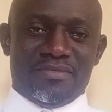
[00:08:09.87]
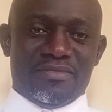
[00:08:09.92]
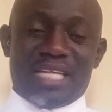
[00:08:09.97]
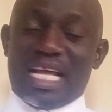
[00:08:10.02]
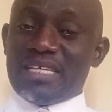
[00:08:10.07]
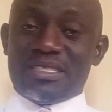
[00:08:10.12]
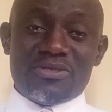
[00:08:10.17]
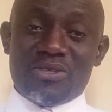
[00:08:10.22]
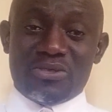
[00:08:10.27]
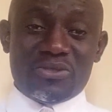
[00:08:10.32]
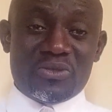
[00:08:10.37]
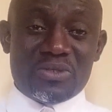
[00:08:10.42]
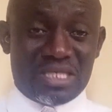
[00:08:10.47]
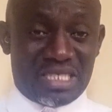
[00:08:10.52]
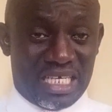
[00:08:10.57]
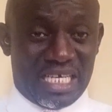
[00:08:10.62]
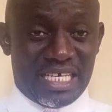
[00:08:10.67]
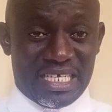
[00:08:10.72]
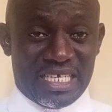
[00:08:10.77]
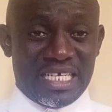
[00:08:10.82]
That's not to
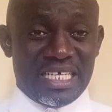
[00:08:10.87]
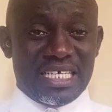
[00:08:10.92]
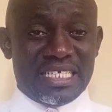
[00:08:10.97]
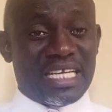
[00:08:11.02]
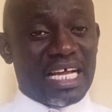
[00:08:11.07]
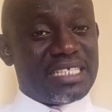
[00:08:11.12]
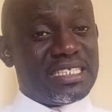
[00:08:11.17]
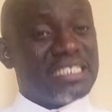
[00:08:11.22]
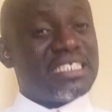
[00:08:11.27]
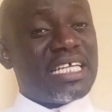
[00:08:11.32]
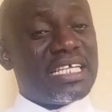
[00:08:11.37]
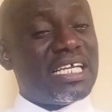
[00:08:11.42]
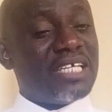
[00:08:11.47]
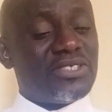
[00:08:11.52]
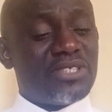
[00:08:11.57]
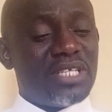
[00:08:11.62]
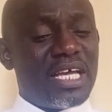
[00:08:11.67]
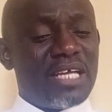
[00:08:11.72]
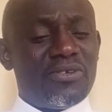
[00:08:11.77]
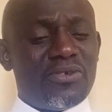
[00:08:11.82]
say that
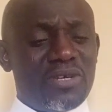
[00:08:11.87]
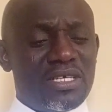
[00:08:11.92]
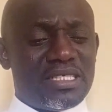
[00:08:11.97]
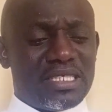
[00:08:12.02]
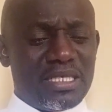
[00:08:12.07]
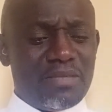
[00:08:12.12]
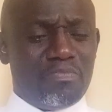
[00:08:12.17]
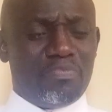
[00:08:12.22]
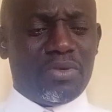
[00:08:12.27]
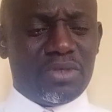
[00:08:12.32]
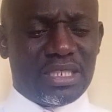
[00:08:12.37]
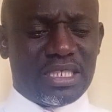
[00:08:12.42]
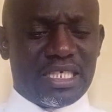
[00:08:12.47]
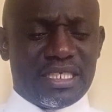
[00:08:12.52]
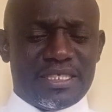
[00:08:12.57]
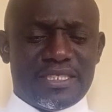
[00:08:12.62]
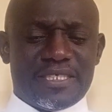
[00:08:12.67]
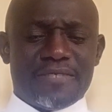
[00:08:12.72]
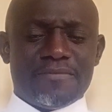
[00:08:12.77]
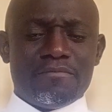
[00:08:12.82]
international law is
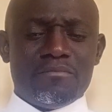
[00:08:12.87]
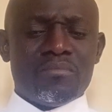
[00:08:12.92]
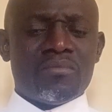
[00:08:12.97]
impotent.